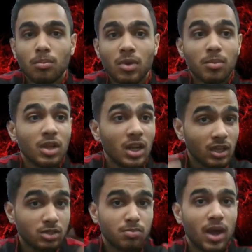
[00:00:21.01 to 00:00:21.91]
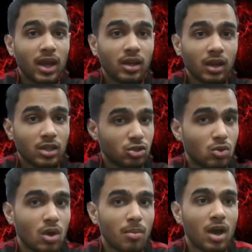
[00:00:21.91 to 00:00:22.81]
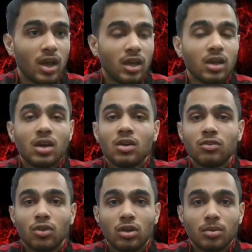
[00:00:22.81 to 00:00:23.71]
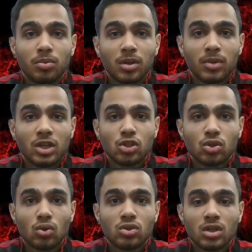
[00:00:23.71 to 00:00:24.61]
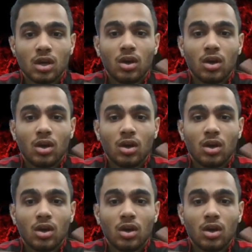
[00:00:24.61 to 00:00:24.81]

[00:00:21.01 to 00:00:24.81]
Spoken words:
Premier League is back, and so am I for the pre-match shows.